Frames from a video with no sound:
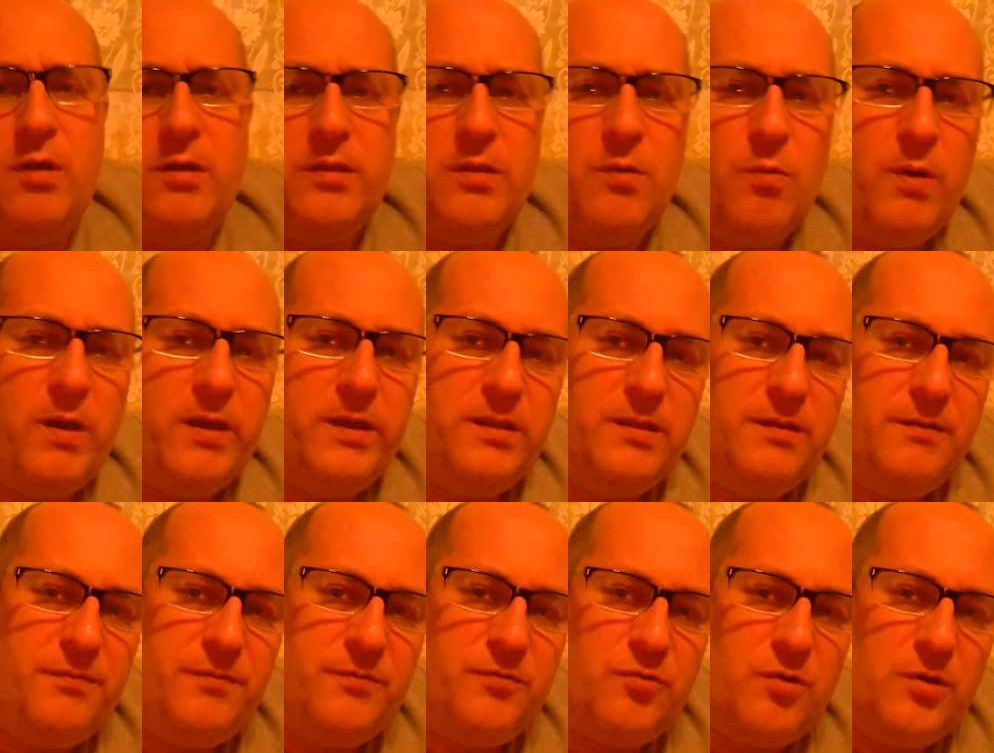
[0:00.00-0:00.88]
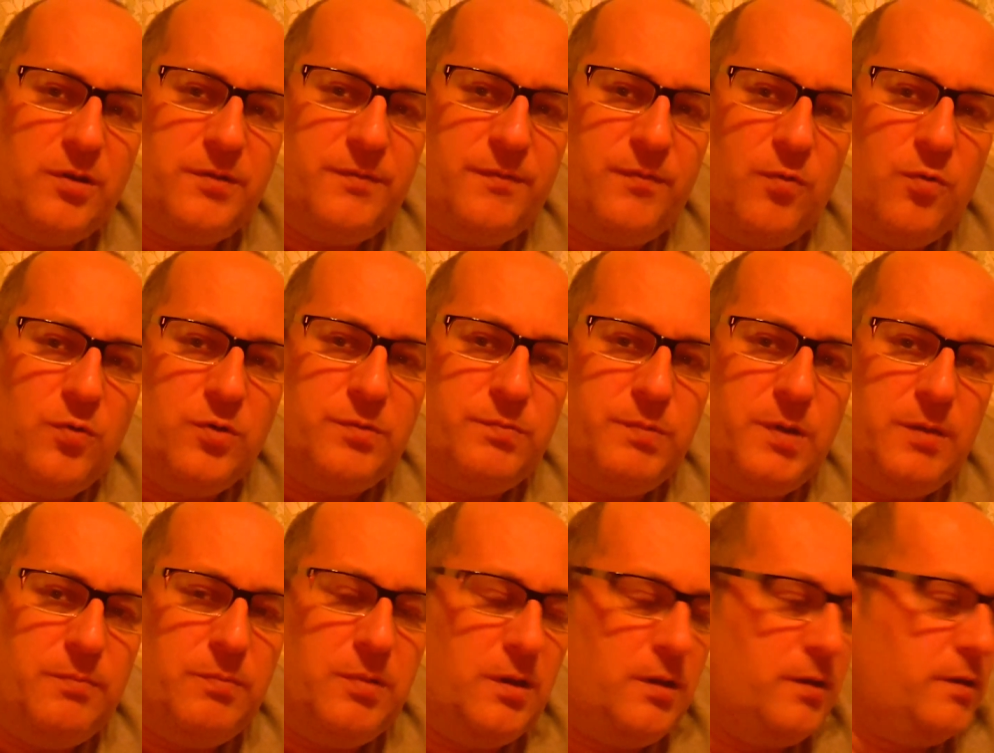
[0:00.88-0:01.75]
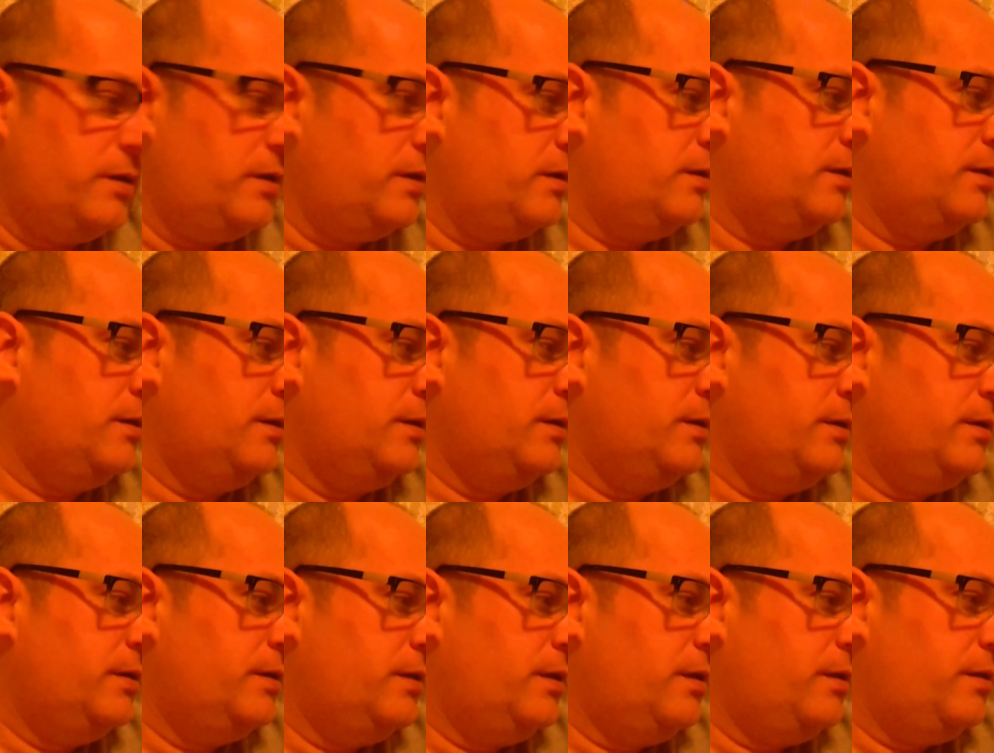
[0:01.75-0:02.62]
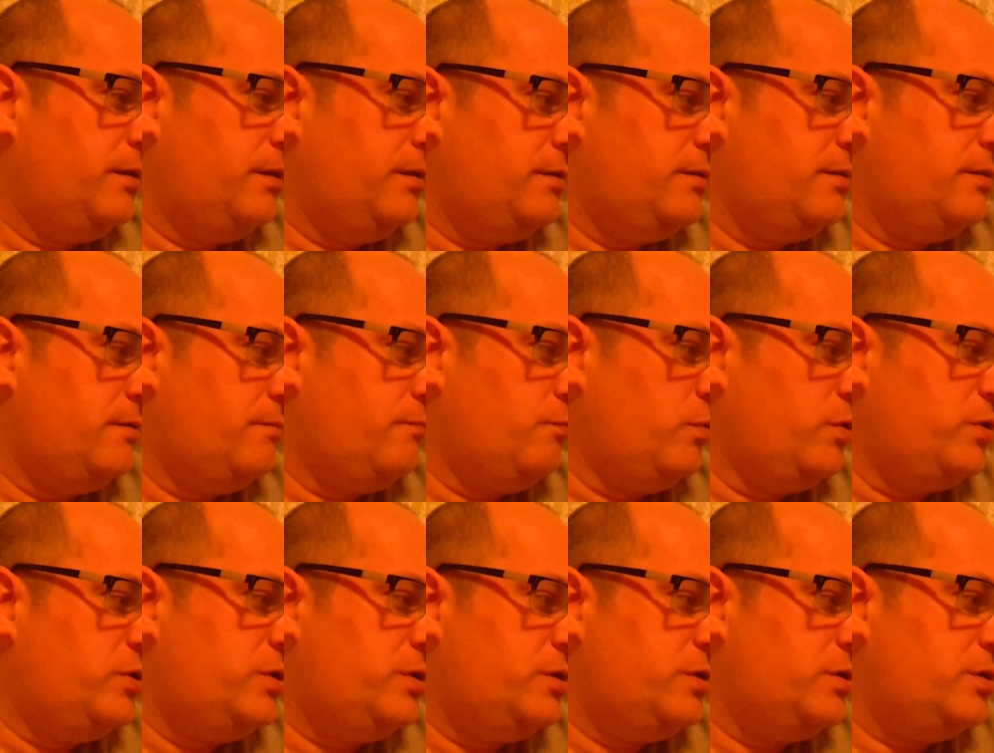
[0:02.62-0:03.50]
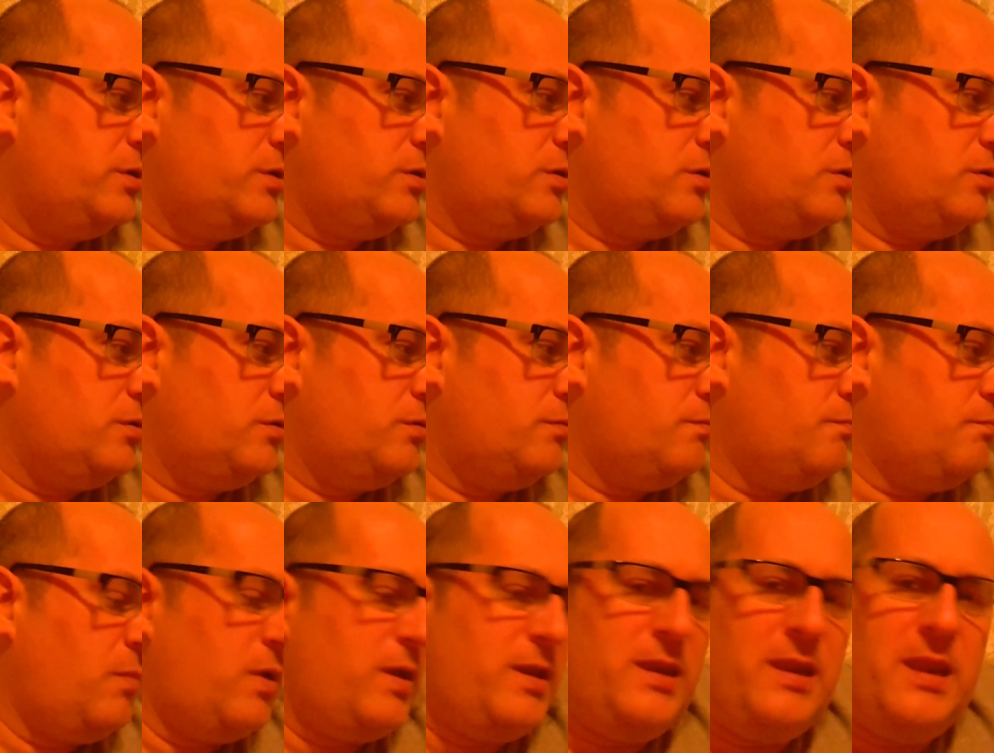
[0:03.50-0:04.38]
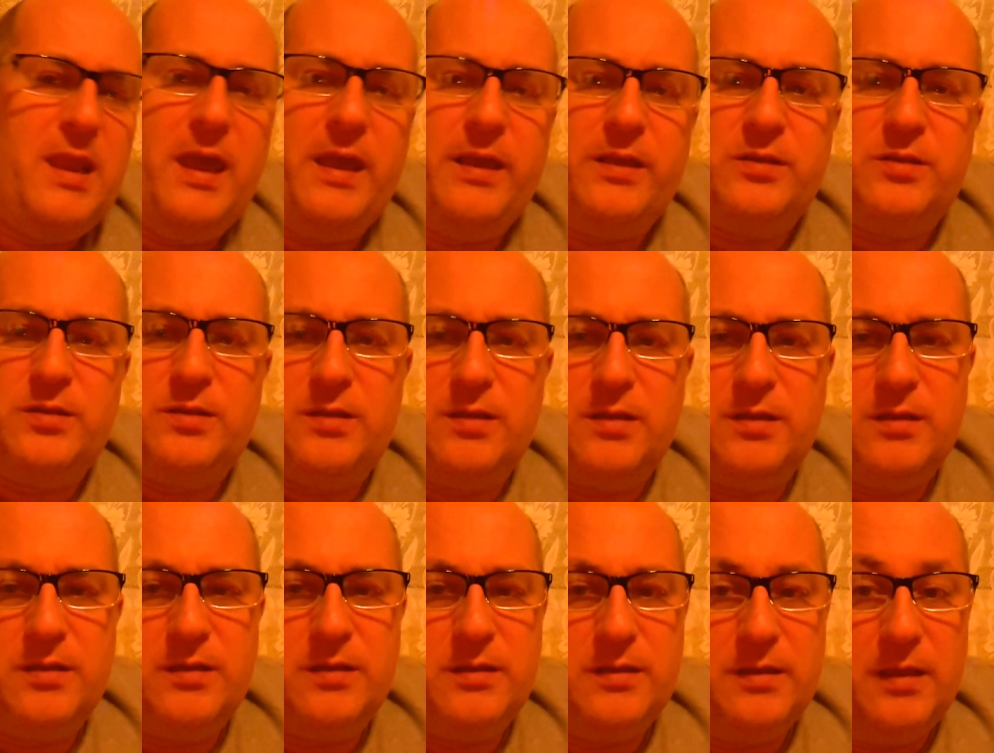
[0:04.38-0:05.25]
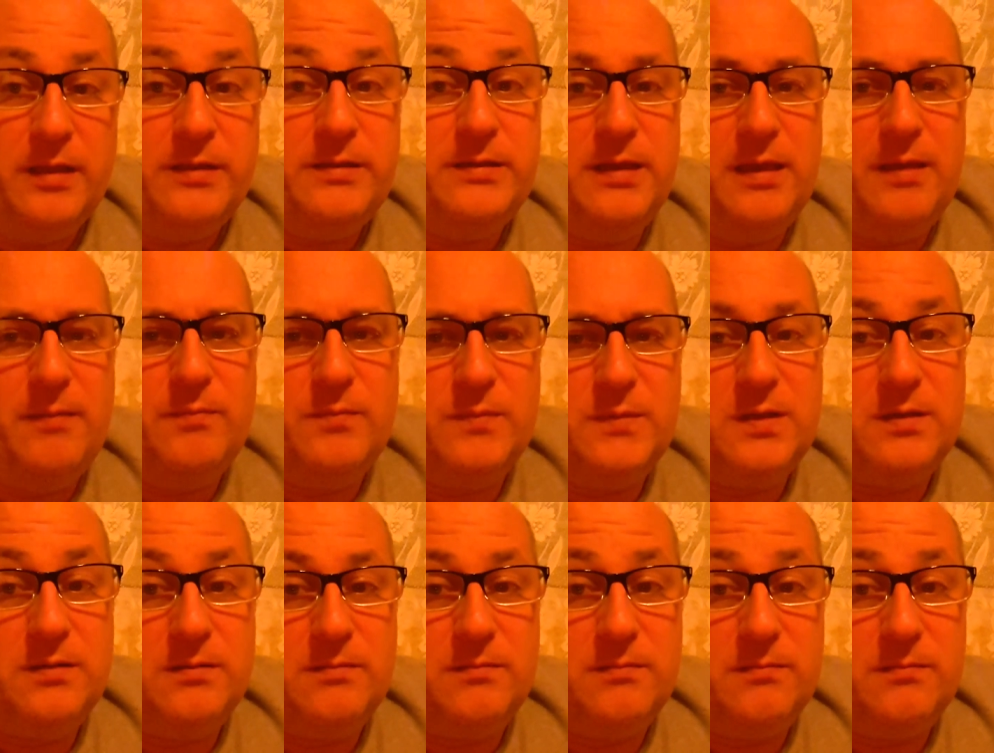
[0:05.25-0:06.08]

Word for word: like the way they've tried to force people on it. Which my next attempt